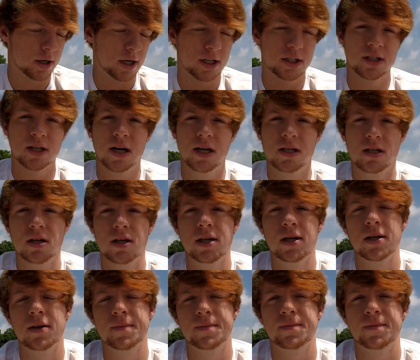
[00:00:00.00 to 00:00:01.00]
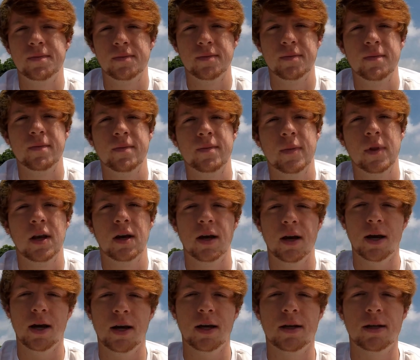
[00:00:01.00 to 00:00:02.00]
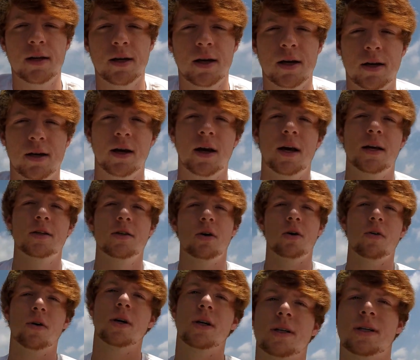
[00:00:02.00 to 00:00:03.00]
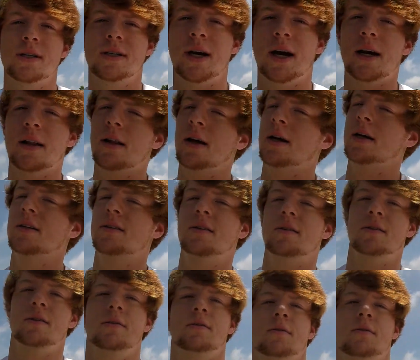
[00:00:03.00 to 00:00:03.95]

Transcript: I'll catch you guys later, and as always, tight lines.